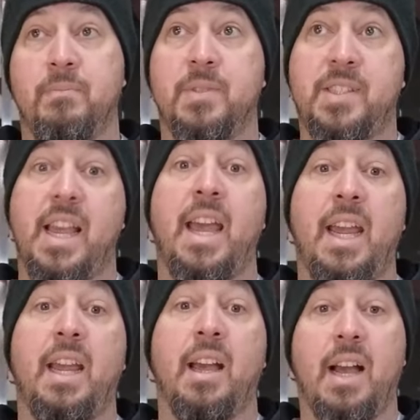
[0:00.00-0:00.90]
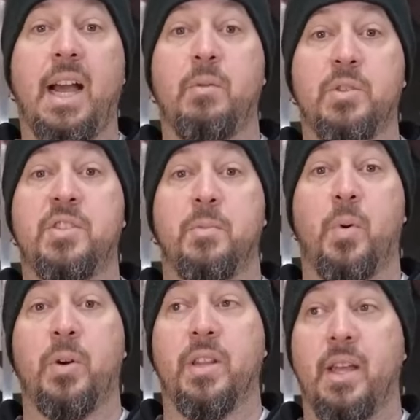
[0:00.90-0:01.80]
say I would
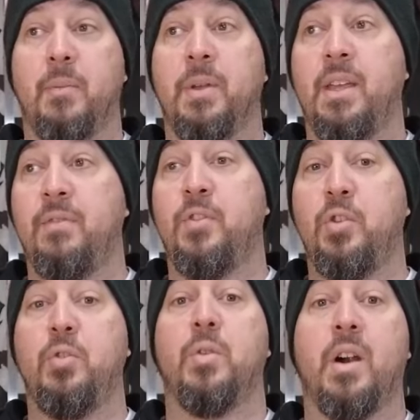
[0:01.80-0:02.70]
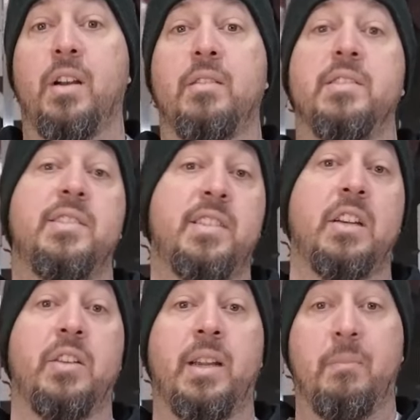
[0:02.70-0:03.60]
support them if you are
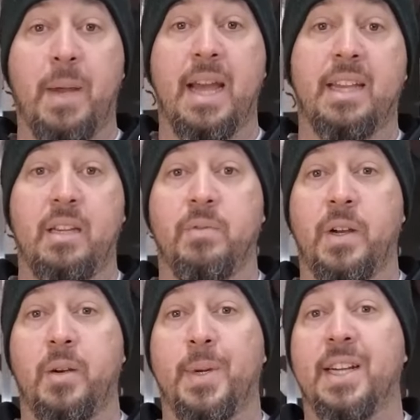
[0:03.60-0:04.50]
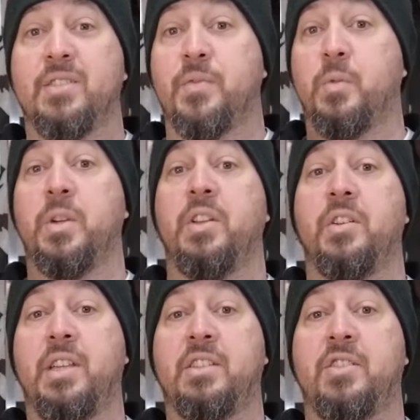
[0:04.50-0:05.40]
considering backing Firebox for one of
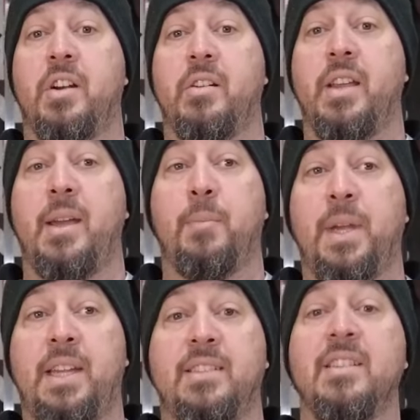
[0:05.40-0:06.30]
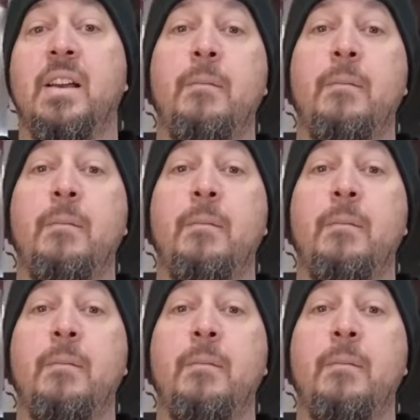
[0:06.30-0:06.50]
their Kickstarter campaigns.